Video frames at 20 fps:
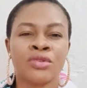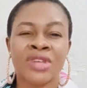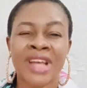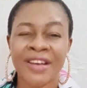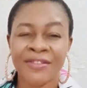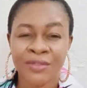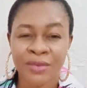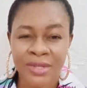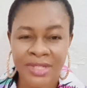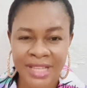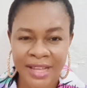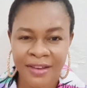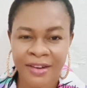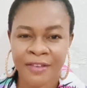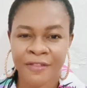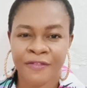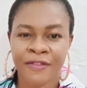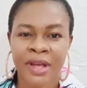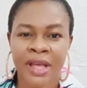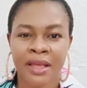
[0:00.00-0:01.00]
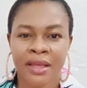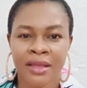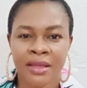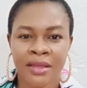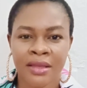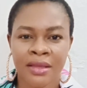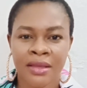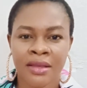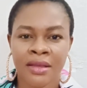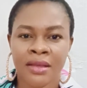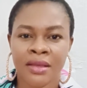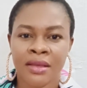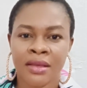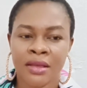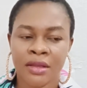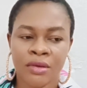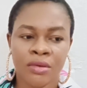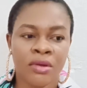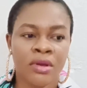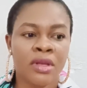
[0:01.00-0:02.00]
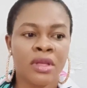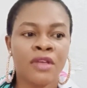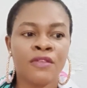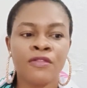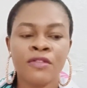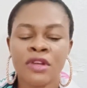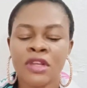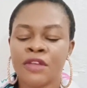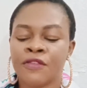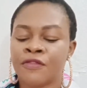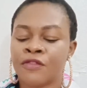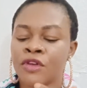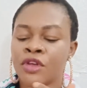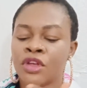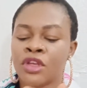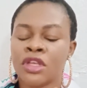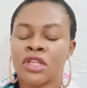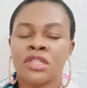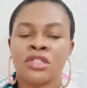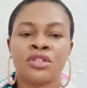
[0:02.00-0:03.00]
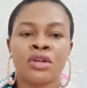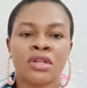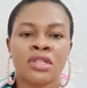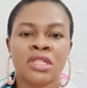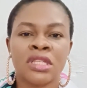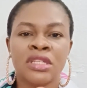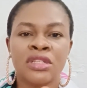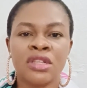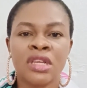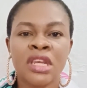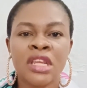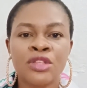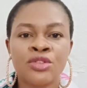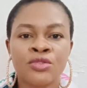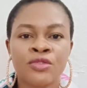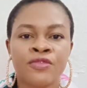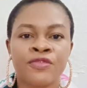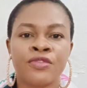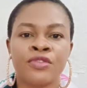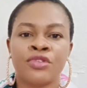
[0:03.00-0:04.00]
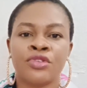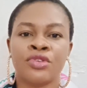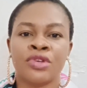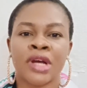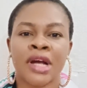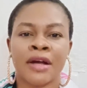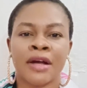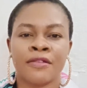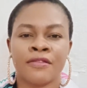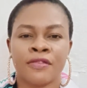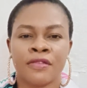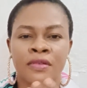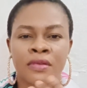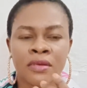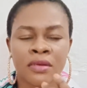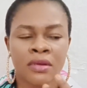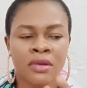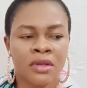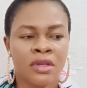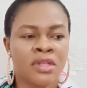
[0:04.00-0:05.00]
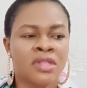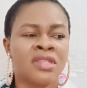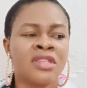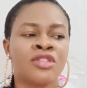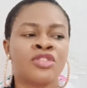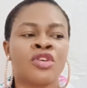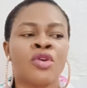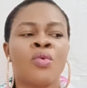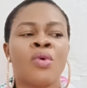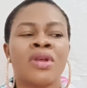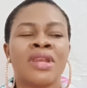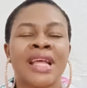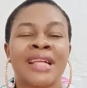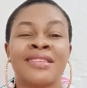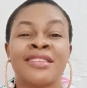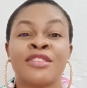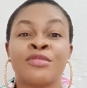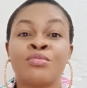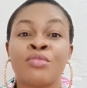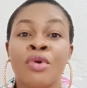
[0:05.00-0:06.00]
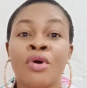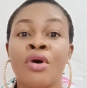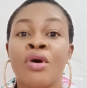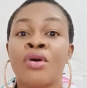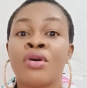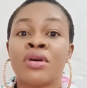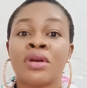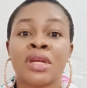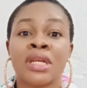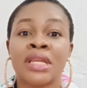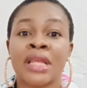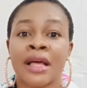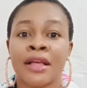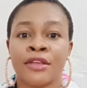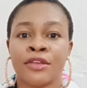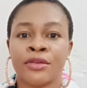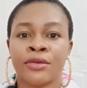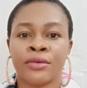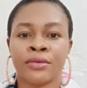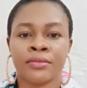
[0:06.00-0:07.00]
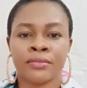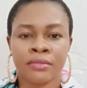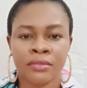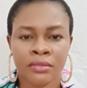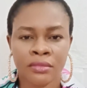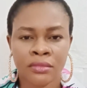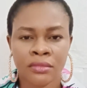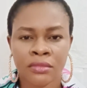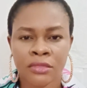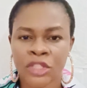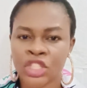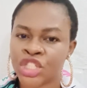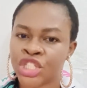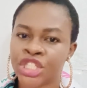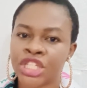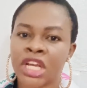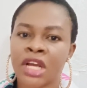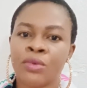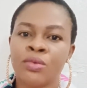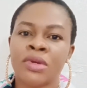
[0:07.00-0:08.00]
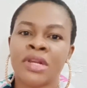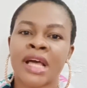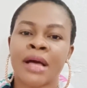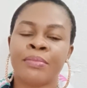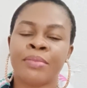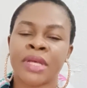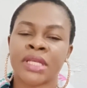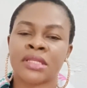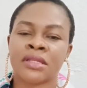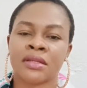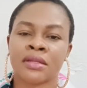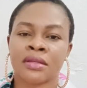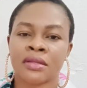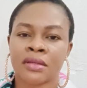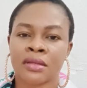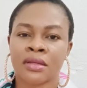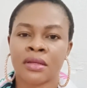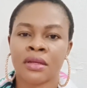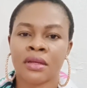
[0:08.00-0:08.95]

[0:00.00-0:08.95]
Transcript: You have to sacrifice, you know, even if it's just little food you have. You see someone that is more hungry than you, share with that person.